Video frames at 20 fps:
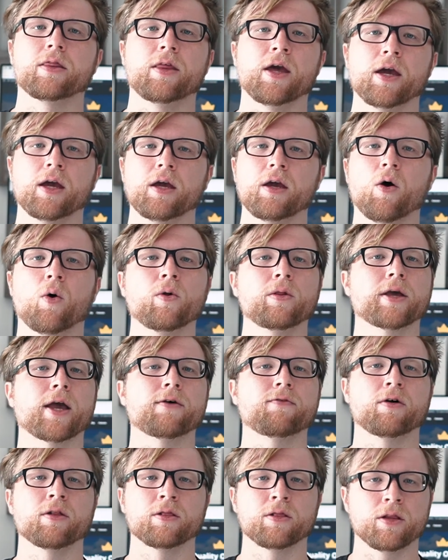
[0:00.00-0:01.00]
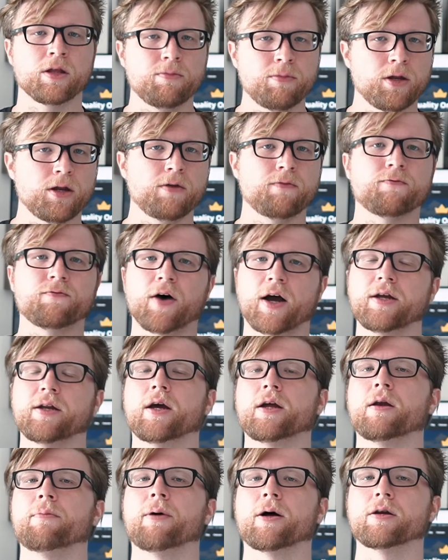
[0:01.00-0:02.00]
they only have a limited
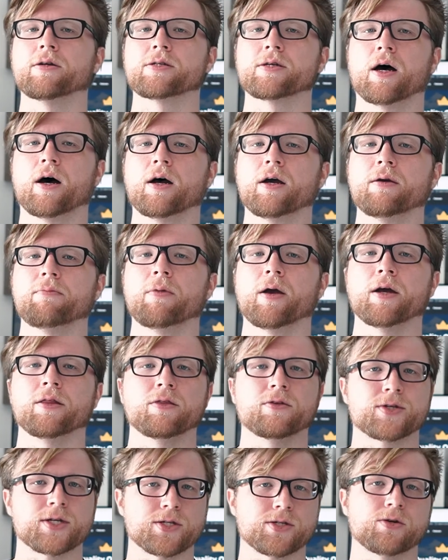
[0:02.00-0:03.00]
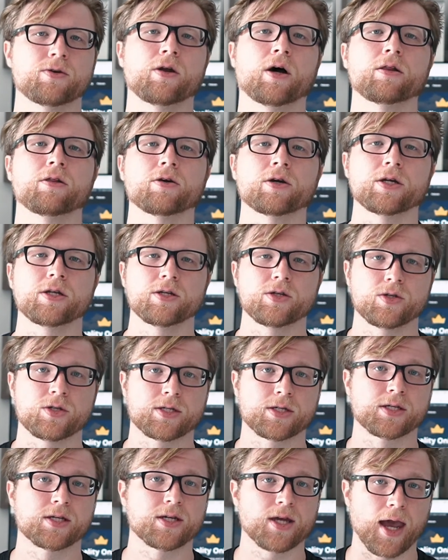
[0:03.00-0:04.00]
finite amount of time. And since they're not looking to
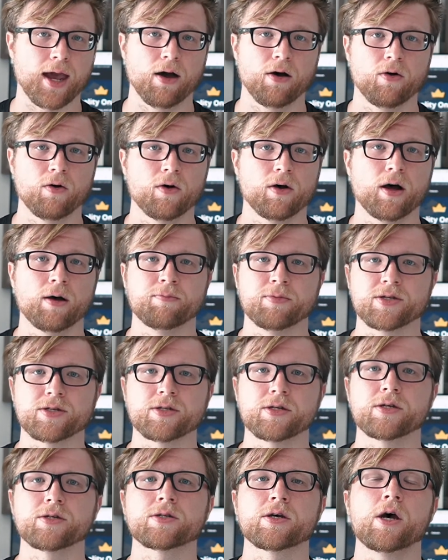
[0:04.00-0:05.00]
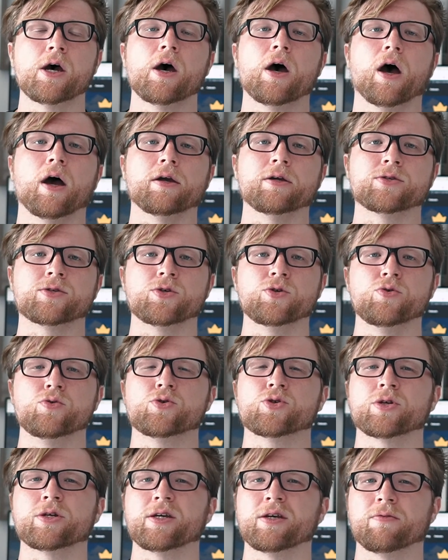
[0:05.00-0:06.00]
scale a business, it's
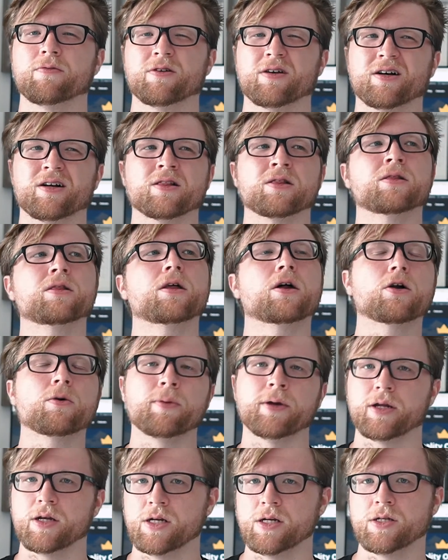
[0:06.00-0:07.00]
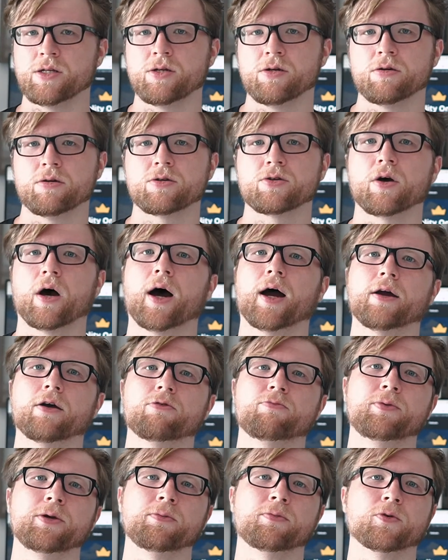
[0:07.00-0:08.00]
usually a little bit easier to
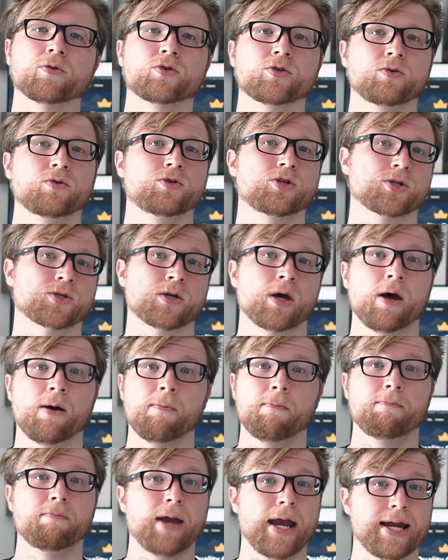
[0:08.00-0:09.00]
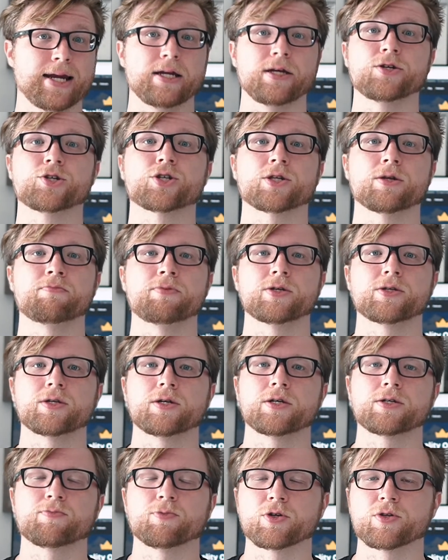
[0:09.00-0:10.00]
hire people to just manage the
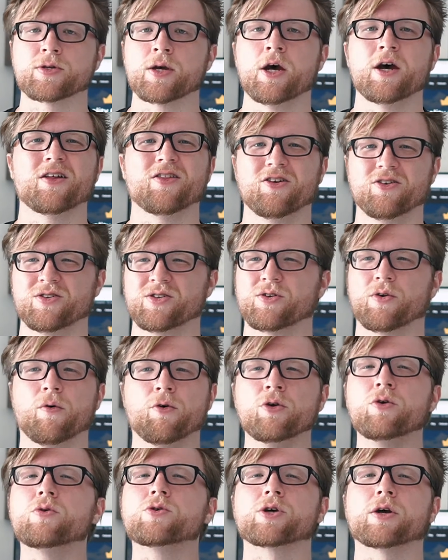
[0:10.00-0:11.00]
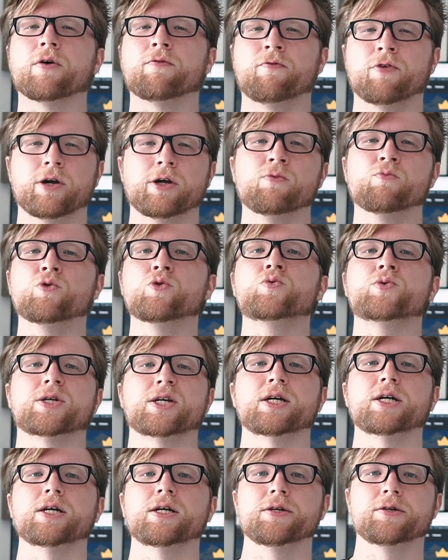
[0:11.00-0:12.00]
business because there's usually a very
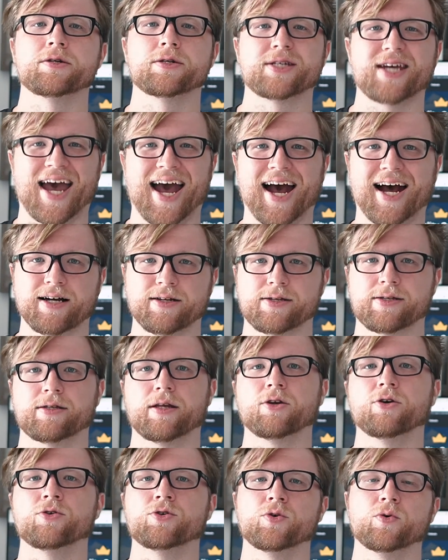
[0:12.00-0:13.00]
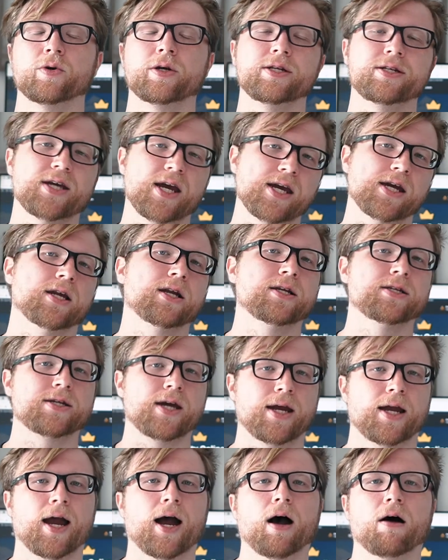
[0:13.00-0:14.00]
routine task that you're doing day in and
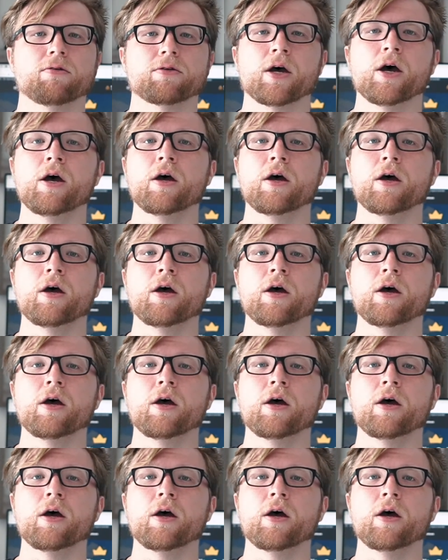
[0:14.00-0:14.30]
day out.